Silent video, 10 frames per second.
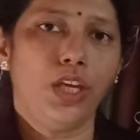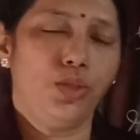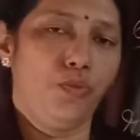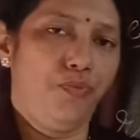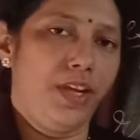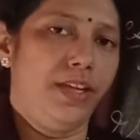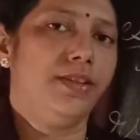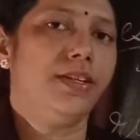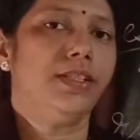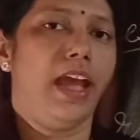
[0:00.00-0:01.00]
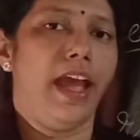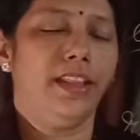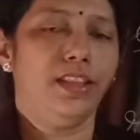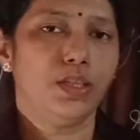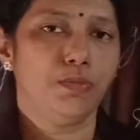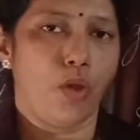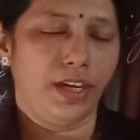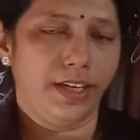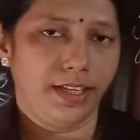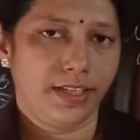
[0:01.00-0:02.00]
esophagus and the small
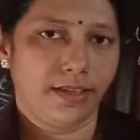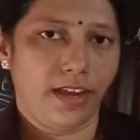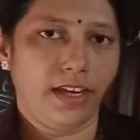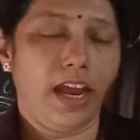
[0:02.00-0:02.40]
intestine,